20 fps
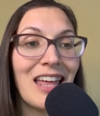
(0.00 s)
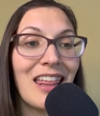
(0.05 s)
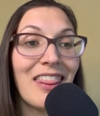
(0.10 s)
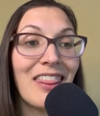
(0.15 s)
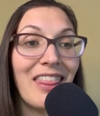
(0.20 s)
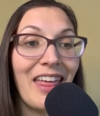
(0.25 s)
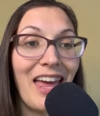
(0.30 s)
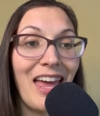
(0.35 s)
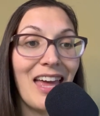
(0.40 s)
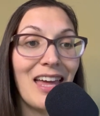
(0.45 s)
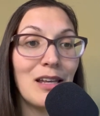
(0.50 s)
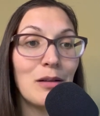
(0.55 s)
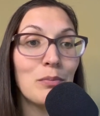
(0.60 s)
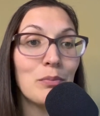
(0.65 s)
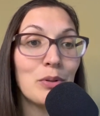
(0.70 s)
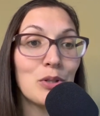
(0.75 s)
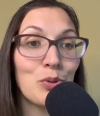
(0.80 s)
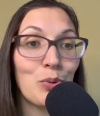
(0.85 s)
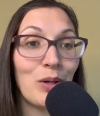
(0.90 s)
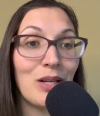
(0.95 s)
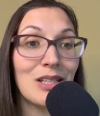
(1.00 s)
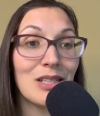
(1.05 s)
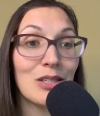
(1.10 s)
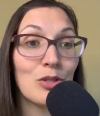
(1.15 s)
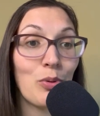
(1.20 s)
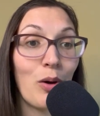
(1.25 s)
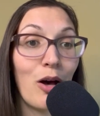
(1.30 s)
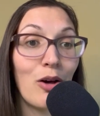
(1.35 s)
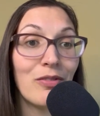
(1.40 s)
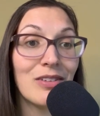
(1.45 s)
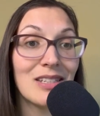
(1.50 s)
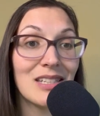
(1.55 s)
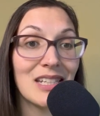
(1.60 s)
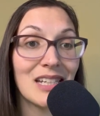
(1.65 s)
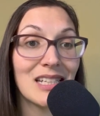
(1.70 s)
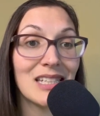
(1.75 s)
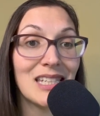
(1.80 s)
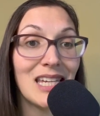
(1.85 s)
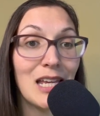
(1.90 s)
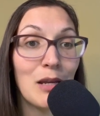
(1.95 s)
Then, between 12 and
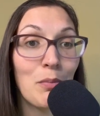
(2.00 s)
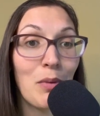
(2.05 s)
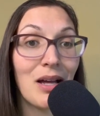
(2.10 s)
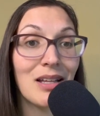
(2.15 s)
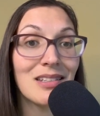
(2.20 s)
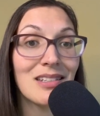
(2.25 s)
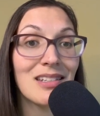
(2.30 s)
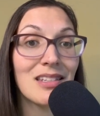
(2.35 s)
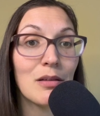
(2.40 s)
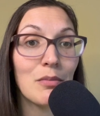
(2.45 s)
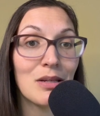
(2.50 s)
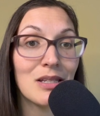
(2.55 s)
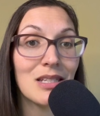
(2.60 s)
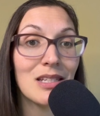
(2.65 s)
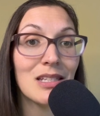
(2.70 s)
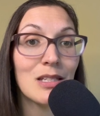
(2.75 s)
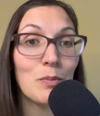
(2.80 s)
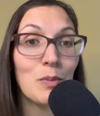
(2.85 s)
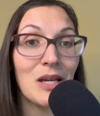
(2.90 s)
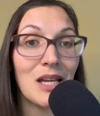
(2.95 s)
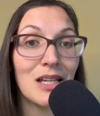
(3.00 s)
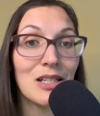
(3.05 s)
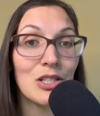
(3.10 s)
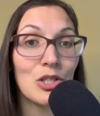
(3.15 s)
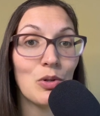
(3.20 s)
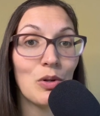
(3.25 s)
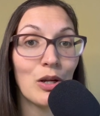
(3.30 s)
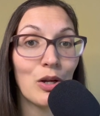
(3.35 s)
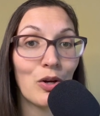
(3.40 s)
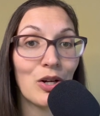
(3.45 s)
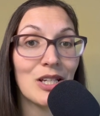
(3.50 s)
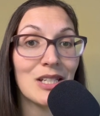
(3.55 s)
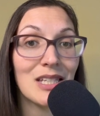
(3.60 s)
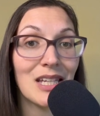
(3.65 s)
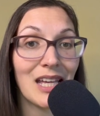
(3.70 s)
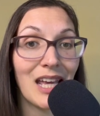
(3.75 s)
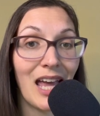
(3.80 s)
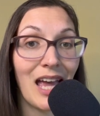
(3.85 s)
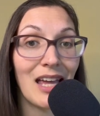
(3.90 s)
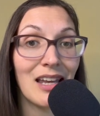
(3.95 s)
16 months, the misses begin to increase
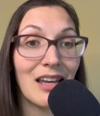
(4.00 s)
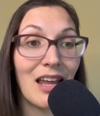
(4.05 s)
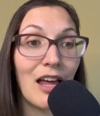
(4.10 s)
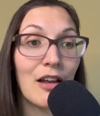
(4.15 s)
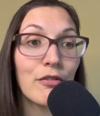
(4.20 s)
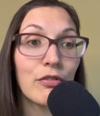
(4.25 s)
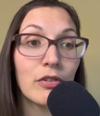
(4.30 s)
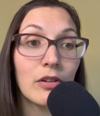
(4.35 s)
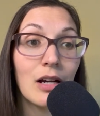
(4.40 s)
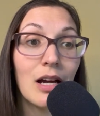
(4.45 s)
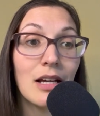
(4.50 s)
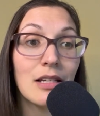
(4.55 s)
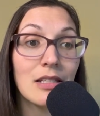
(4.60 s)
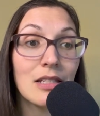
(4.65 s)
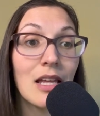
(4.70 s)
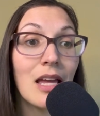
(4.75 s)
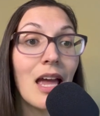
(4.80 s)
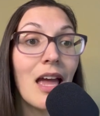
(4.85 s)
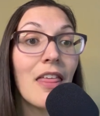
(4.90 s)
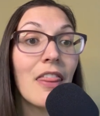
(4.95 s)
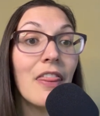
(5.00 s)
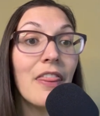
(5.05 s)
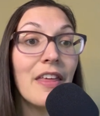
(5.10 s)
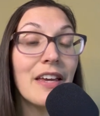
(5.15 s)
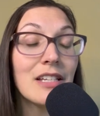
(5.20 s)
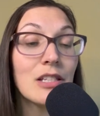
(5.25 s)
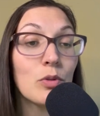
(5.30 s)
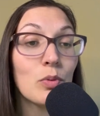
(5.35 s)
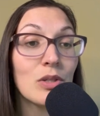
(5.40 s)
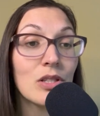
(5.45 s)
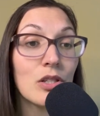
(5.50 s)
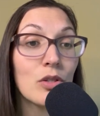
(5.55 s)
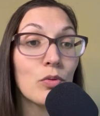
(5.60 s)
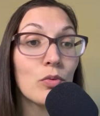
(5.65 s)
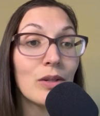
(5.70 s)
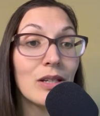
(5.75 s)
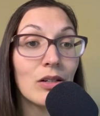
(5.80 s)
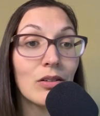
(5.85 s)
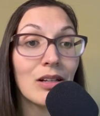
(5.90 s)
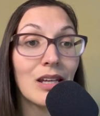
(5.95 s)
again. And for us, this was the
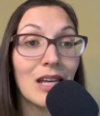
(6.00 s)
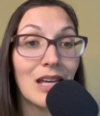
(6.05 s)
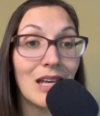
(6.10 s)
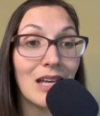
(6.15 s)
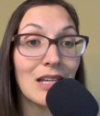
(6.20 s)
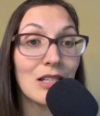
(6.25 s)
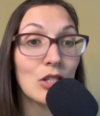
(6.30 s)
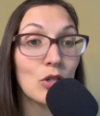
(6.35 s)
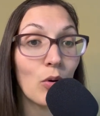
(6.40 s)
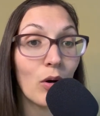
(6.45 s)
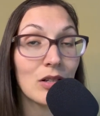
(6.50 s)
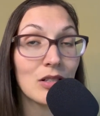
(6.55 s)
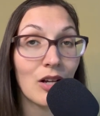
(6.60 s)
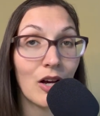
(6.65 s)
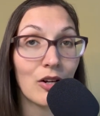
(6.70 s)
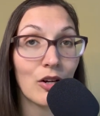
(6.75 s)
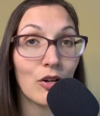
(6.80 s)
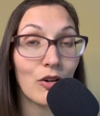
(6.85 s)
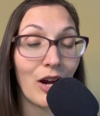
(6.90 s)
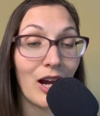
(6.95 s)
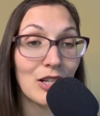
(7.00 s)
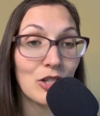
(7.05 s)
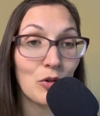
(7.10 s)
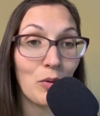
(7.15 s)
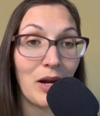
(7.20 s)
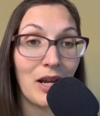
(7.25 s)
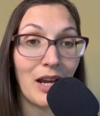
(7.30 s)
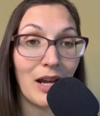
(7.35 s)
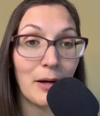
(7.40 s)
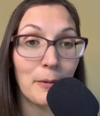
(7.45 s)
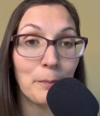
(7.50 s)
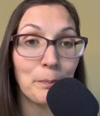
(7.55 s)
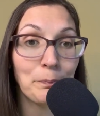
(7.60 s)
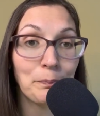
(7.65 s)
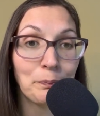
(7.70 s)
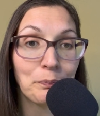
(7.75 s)
real key to our daughter graduating.